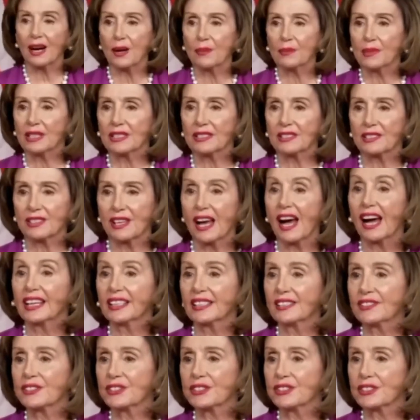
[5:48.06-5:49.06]
And
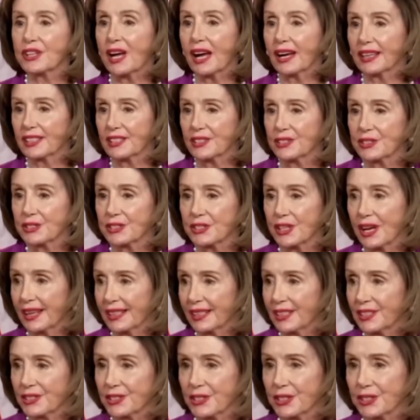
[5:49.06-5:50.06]
science, science, science, and